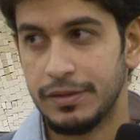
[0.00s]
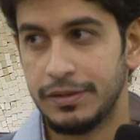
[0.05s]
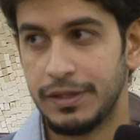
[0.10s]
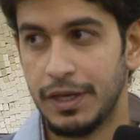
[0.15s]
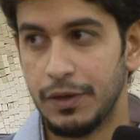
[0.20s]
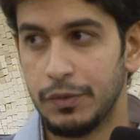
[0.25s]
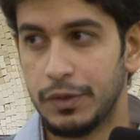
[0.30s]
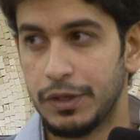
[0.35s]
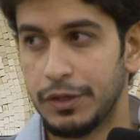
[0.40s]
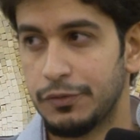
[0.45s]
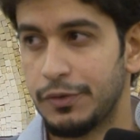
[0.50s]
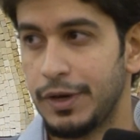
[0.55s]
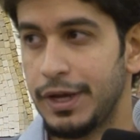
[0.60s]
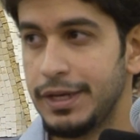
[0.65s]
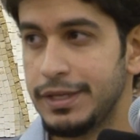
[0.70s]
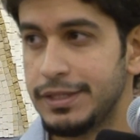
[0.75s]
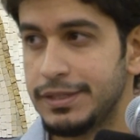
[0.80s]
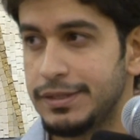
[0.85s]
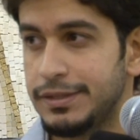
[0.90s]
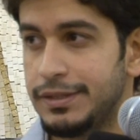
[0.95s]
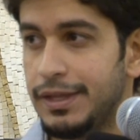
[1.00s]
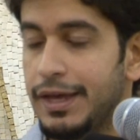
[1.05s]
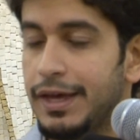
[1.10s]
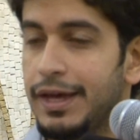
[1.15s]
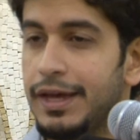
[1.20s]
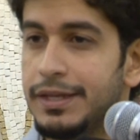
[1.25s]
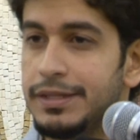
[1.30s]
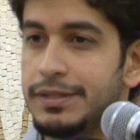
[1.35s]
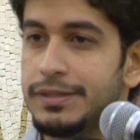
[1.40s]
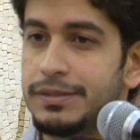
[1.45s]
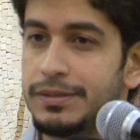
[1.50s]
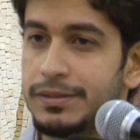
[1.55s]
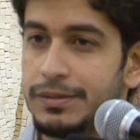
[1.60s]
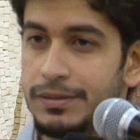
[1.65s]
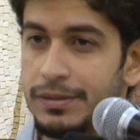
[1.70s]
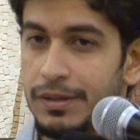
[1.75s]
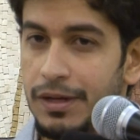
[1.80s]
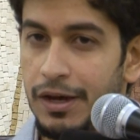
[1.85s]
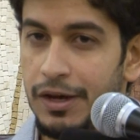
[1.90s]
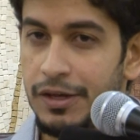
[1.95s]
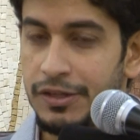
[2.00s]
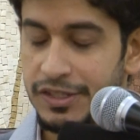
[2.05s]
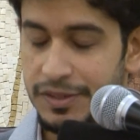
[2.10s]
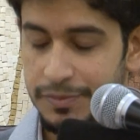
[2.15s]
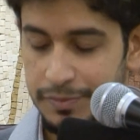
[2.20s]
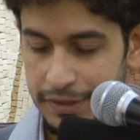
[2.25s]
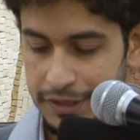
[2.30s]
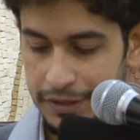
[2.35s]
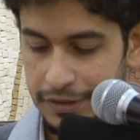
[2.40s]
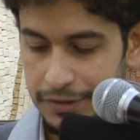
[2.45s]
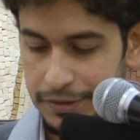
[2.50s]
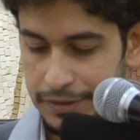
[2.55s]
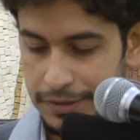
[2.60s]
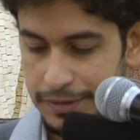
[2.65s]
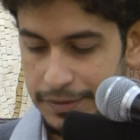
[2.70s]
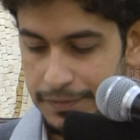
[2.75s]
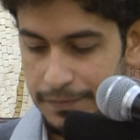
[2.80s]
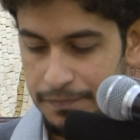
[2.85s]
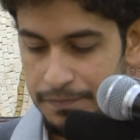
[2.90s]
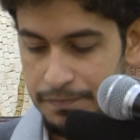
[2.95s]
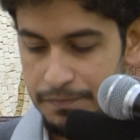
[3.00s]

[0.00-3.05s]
They will raise the heads on spears.